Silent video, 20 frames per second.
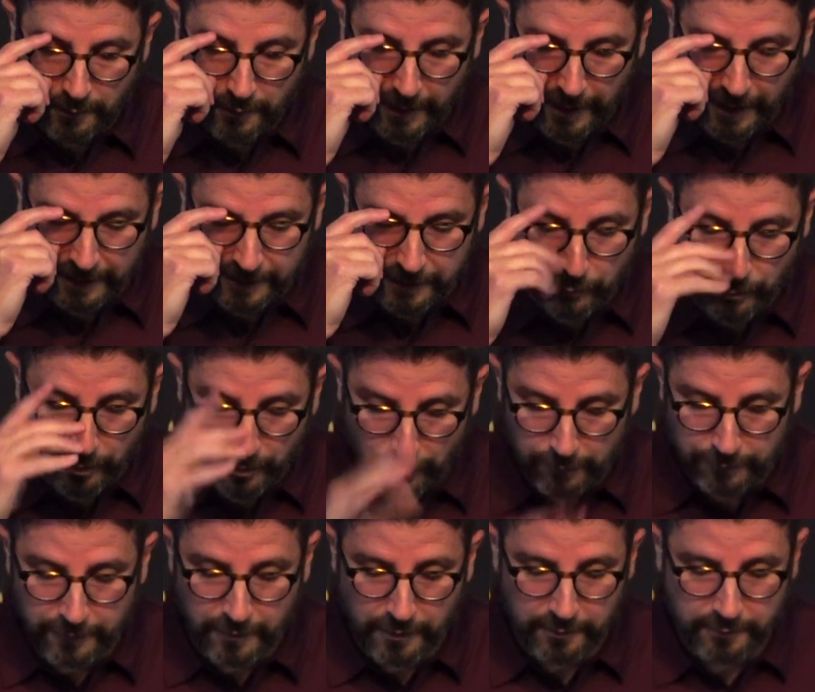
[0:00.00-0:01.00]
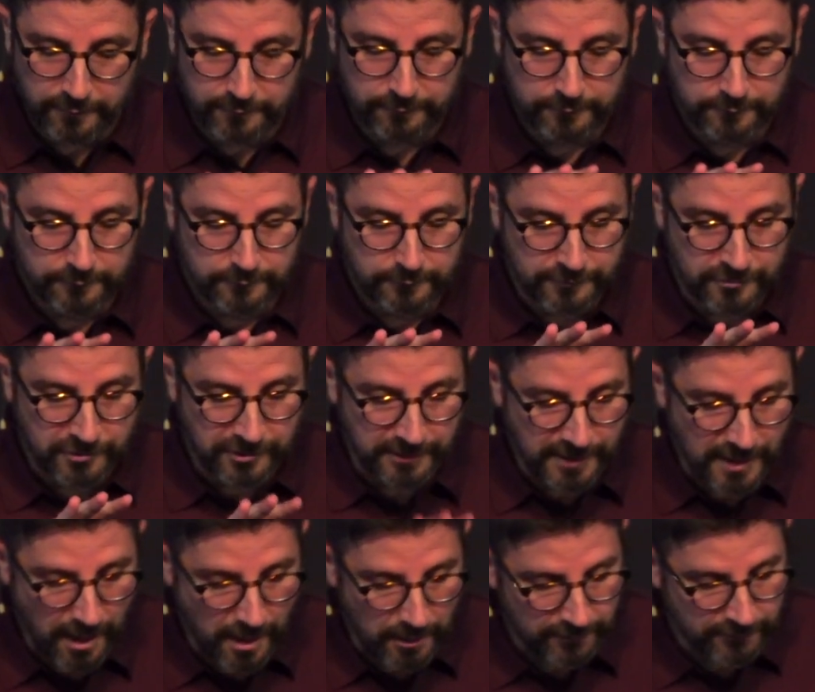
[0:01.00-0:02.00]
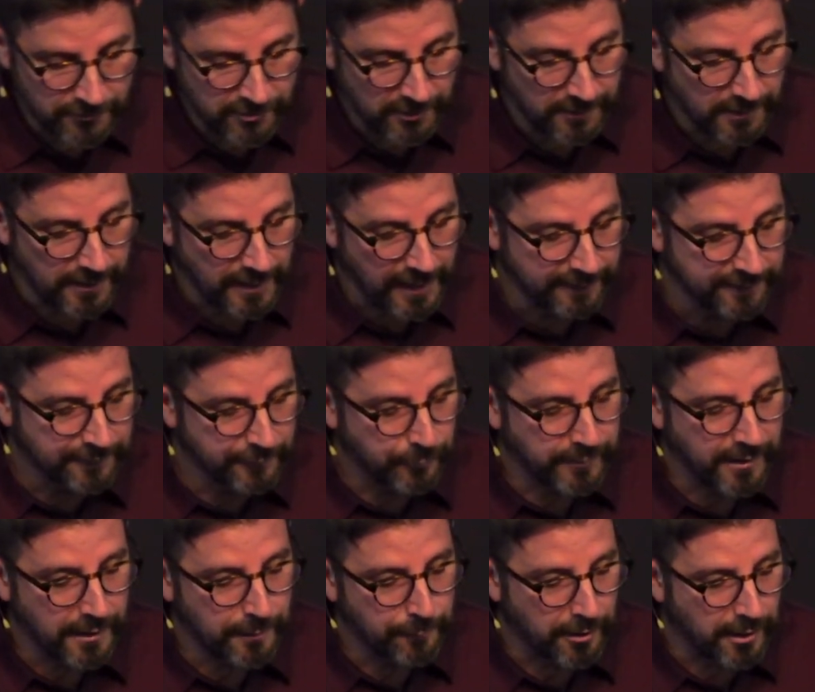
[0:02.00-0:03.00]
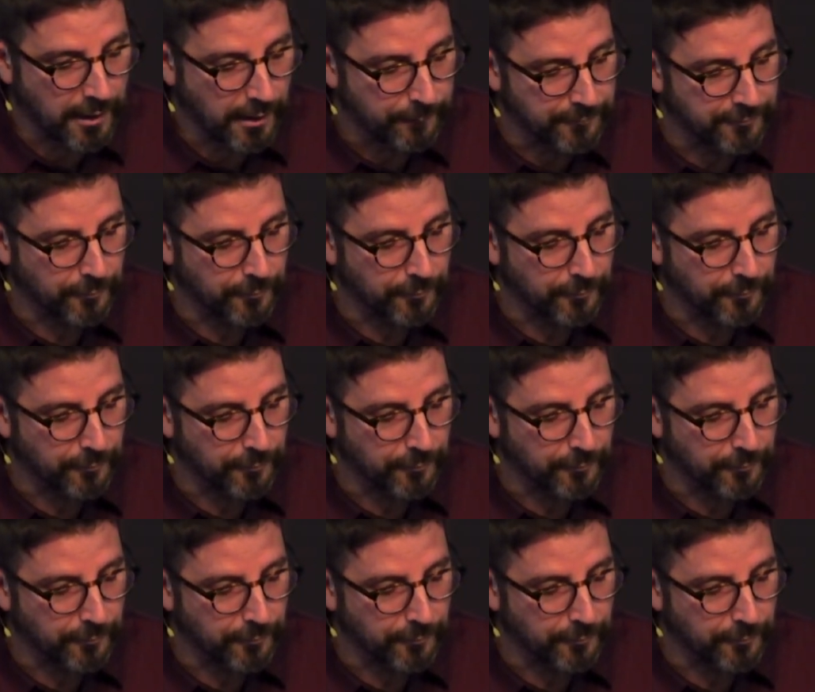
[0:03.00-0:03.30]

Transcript: And you heard the genealogy that ends with Abraham.